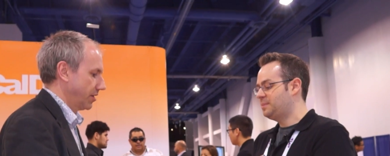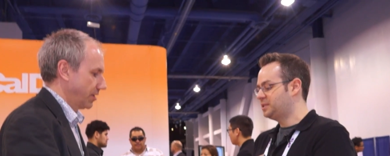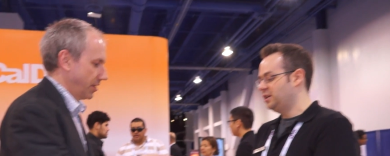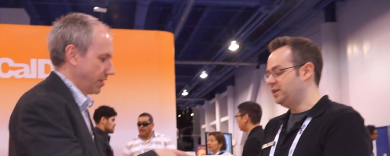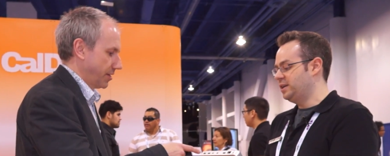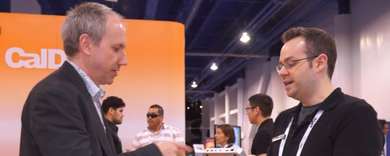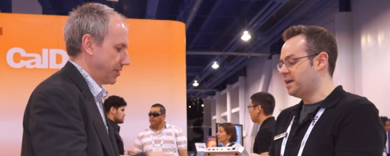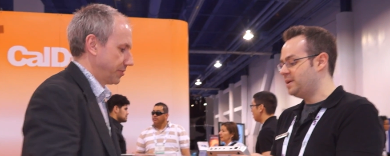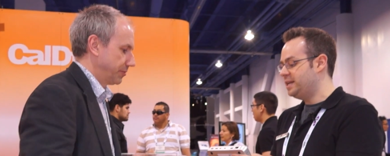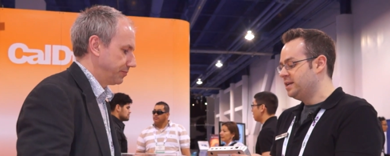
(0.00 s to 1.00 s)
Speaker 1: Absolutely. And
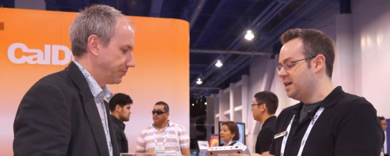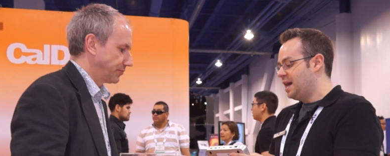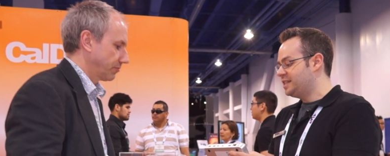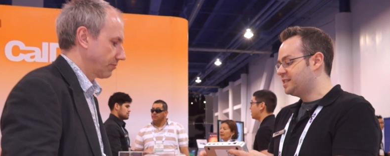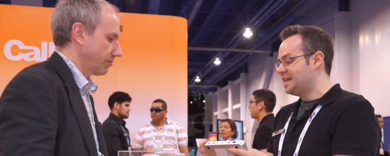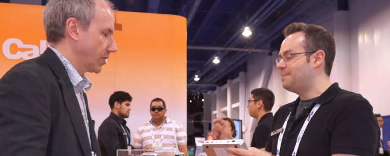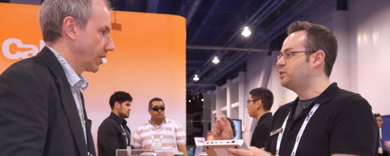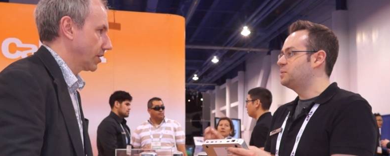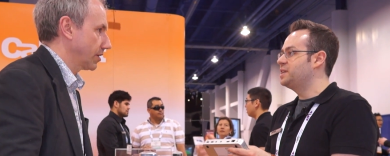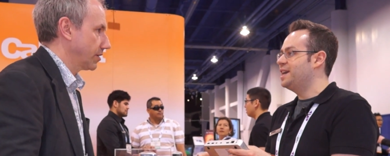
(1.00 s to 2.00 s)
I mean, as
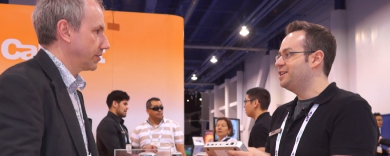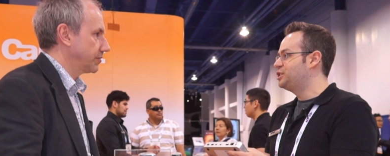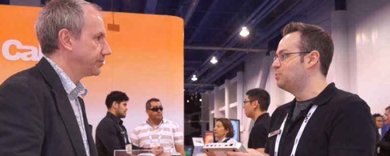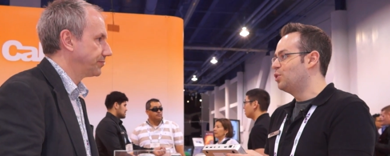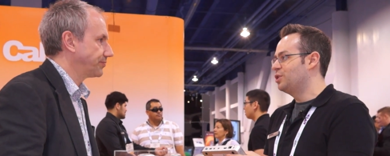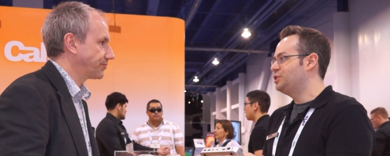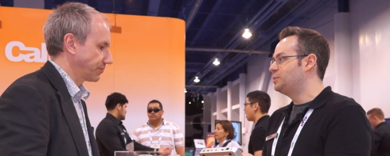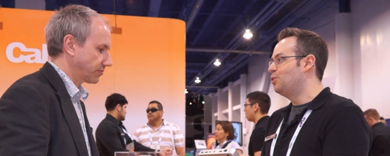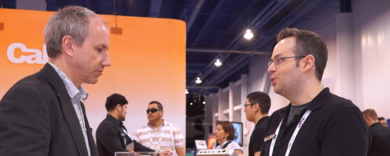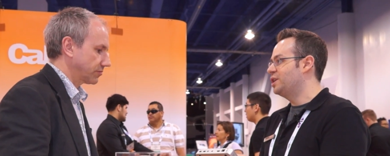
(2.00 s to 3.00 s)
laptops are getting smaller and
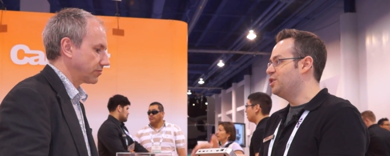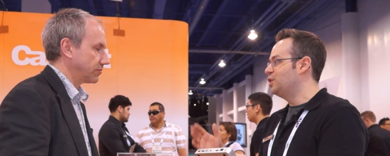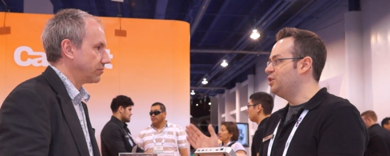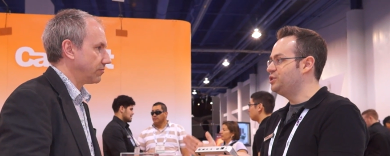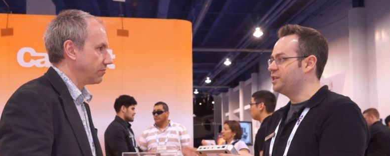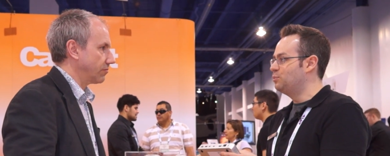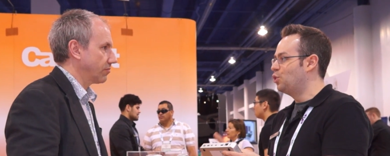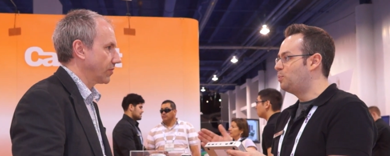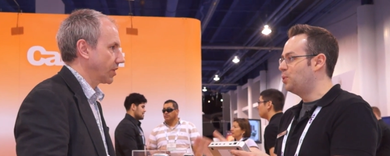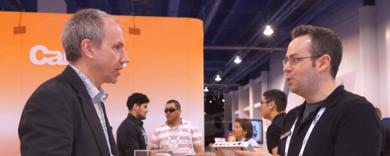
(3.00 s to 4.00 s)
smaller, you're losing
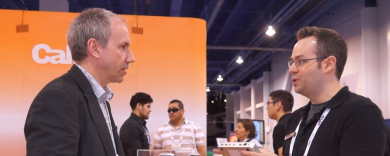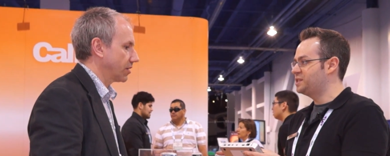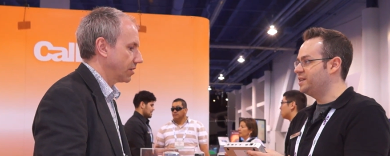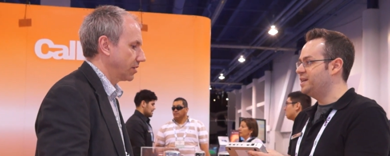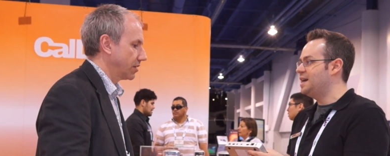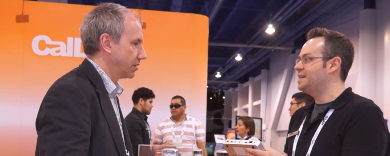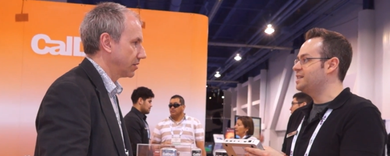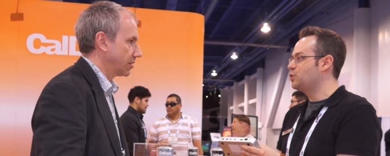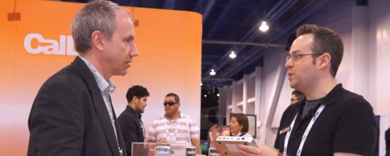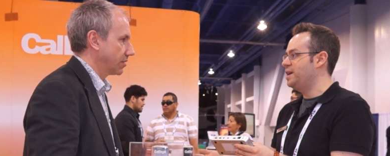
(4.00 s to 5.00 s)
more ports. And as
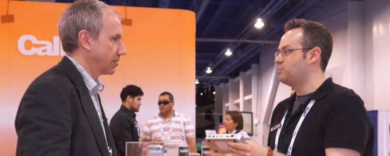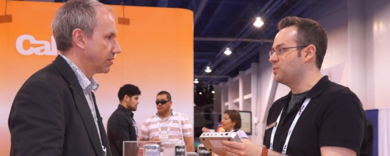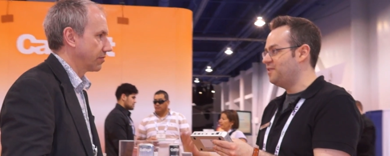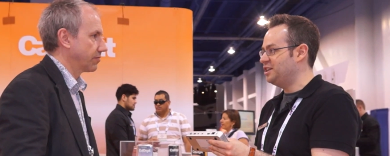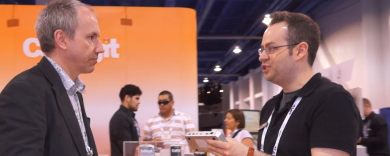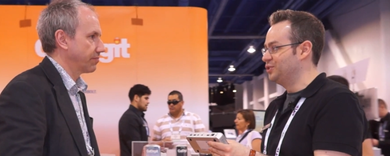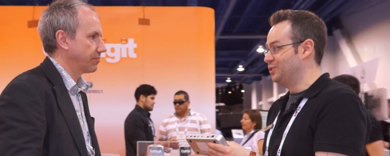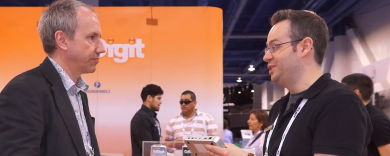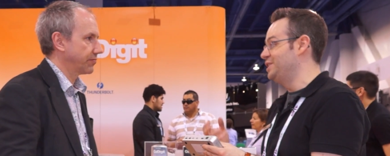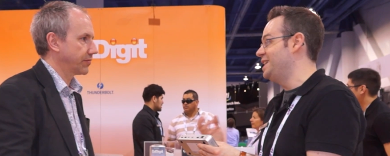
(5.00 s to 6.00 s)
a creative
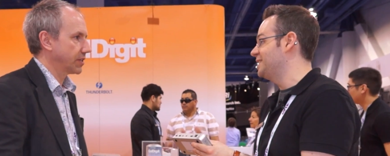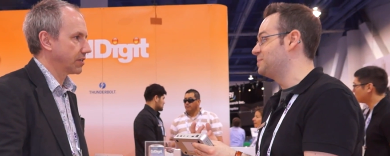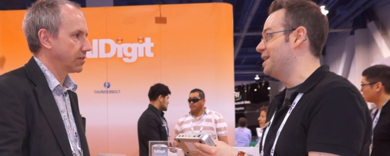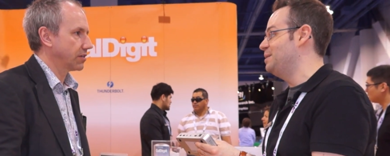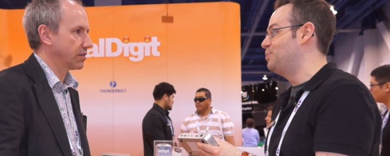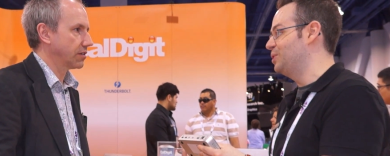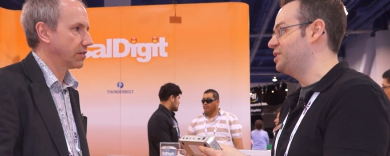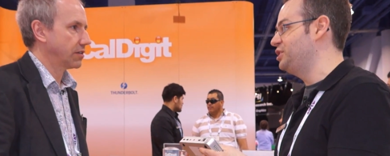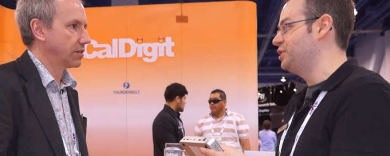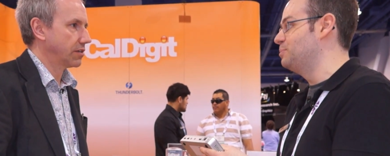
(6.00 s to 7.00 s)
professional, you need as many
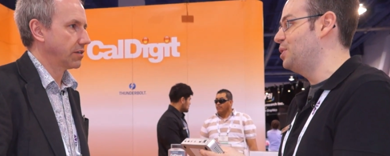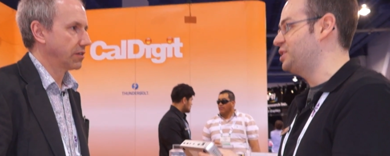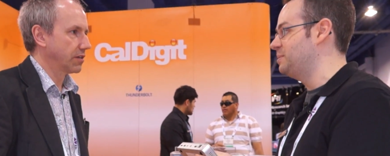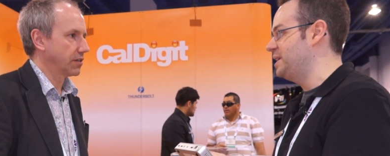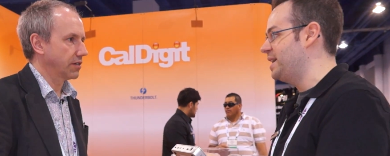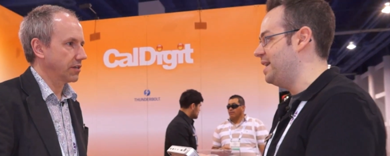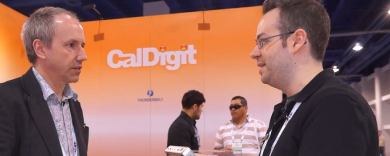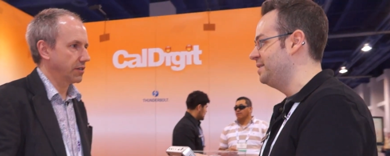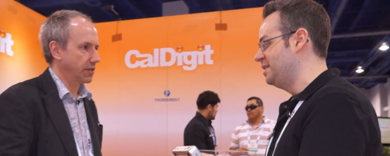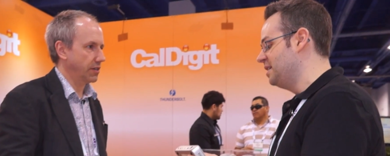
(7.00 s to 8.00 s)
ports as you can possibly get.
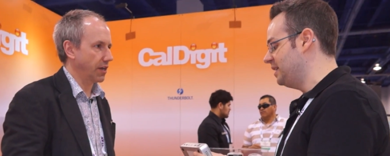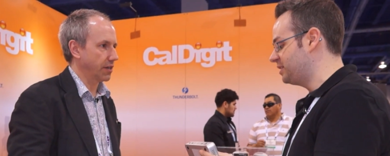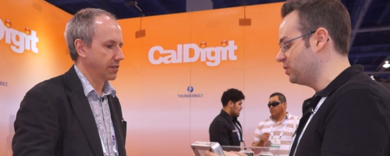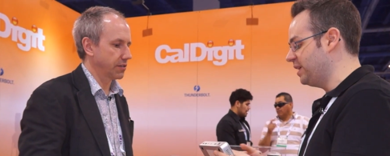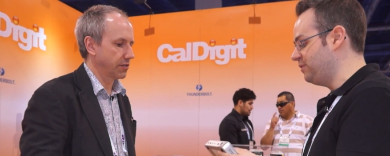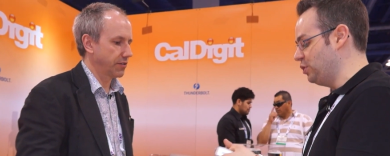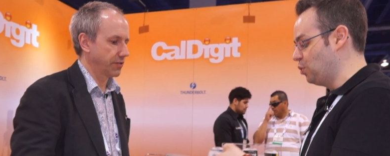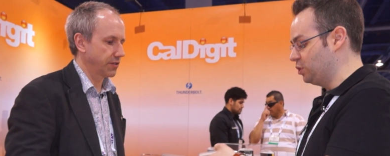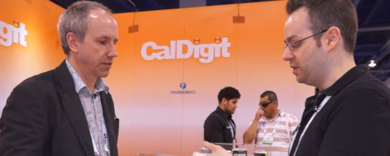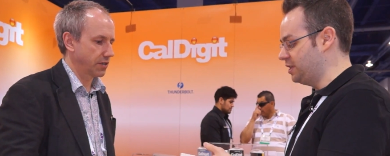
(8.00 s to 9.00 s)
Yeah. This will give
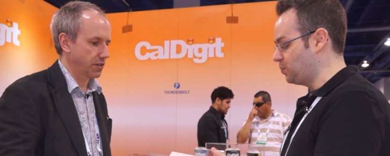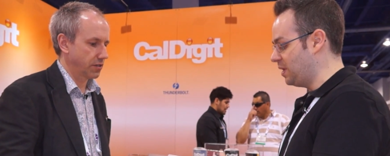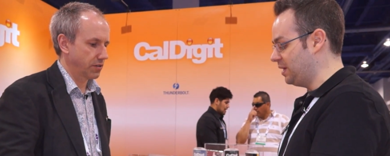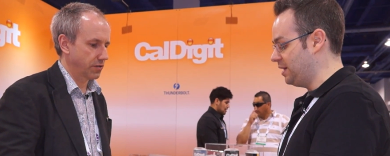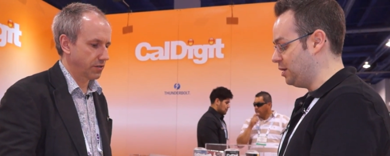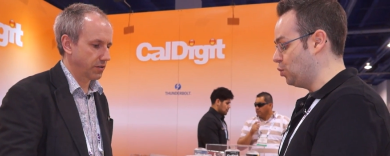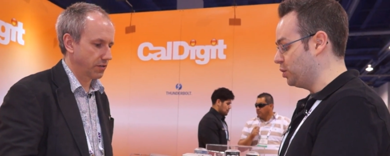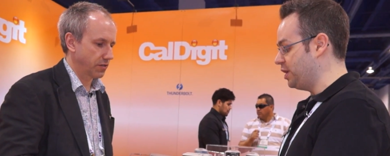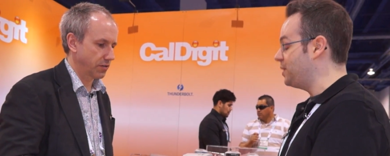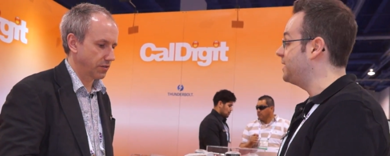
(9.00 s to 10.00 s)
you as well uh,
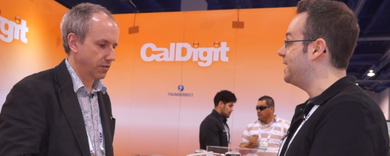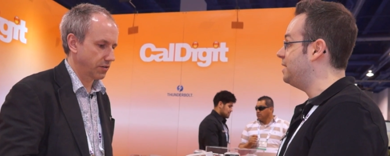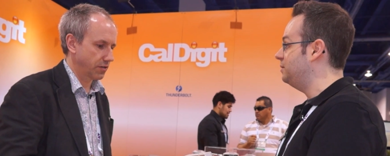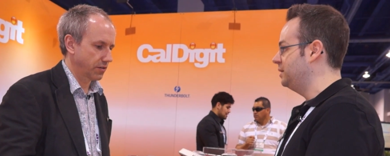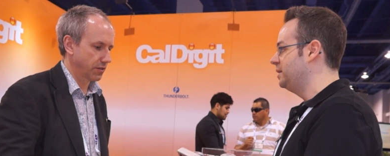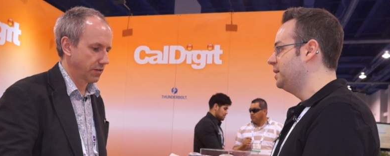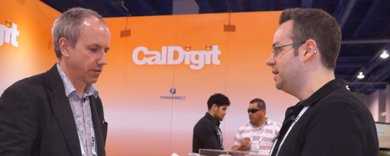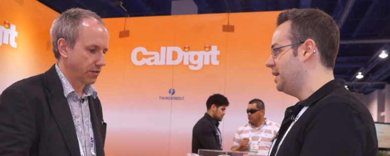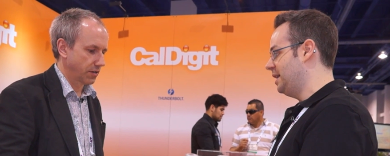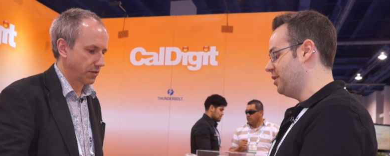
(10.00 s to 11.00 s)
audio in and out,
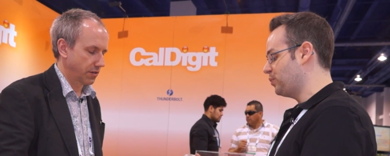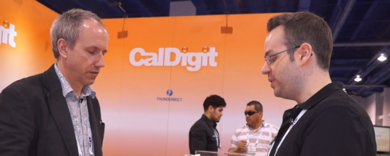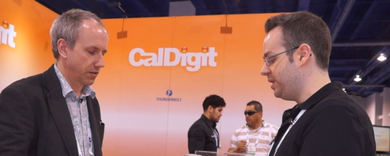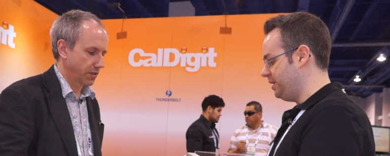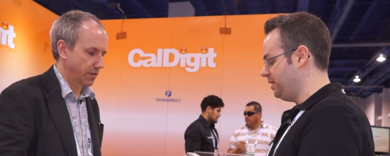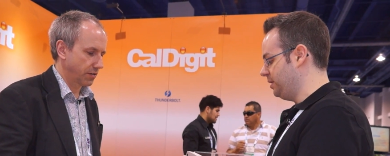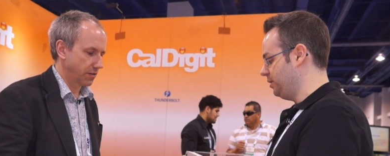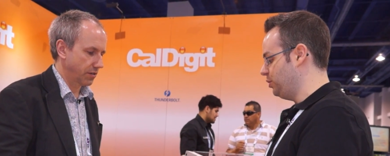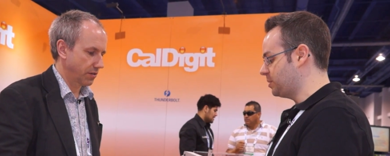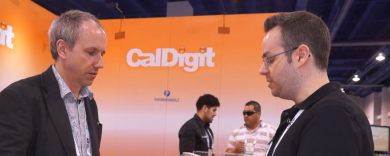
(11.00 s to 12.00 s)
uh, three
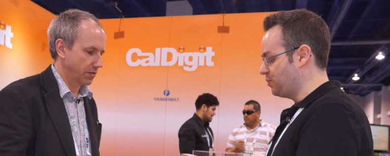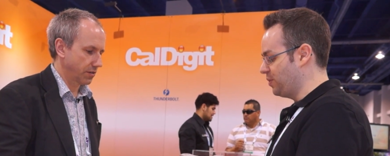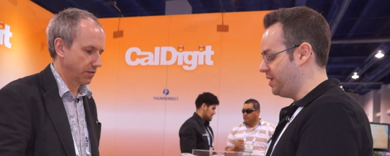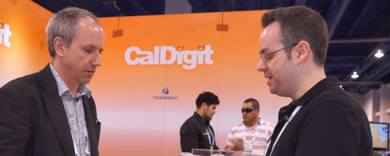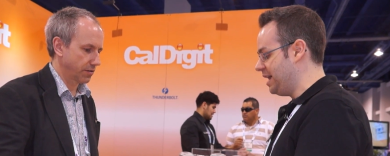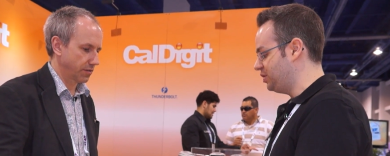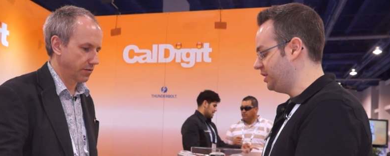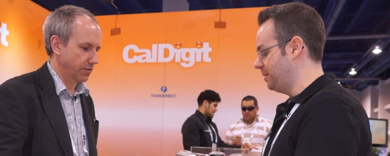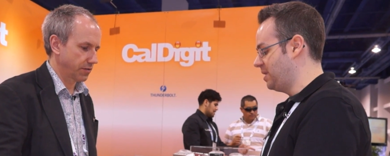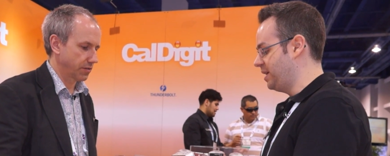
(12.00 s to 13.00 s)
USB 3,
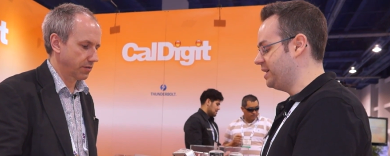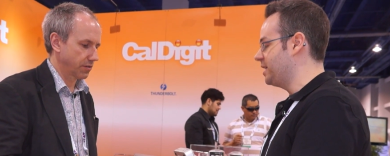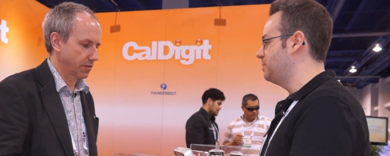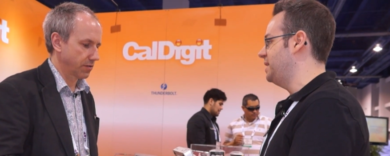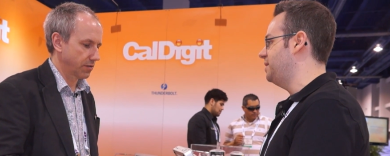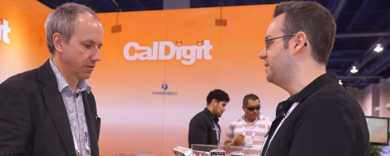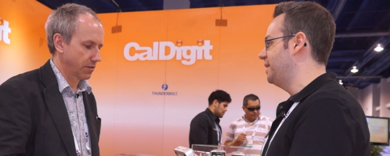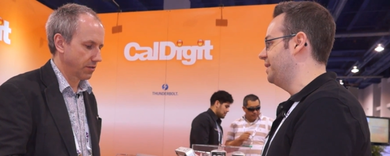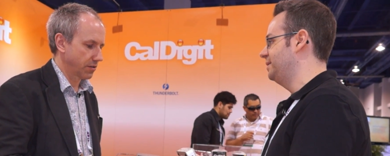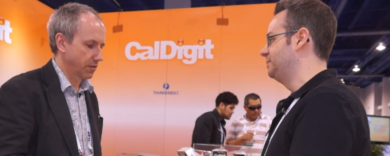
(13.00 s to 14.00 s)
HDMI, gigabit
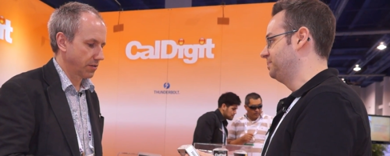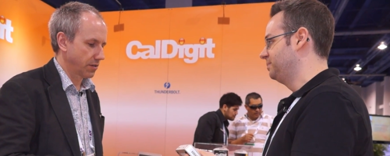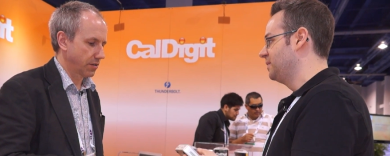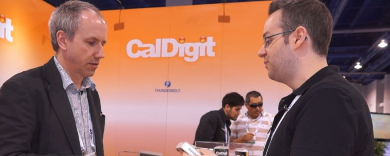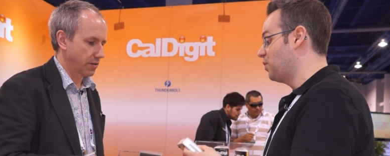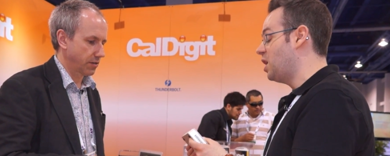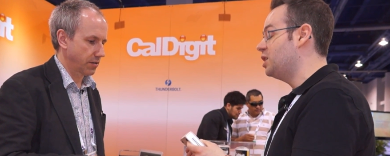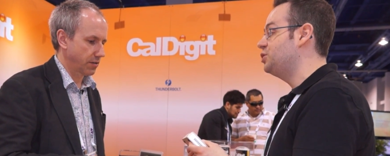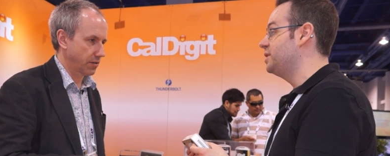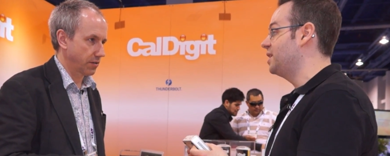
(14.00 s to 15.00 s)
Ethernet for
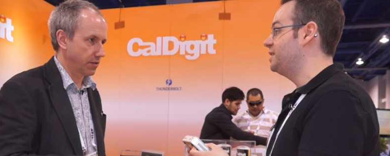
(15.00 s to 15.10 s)
$199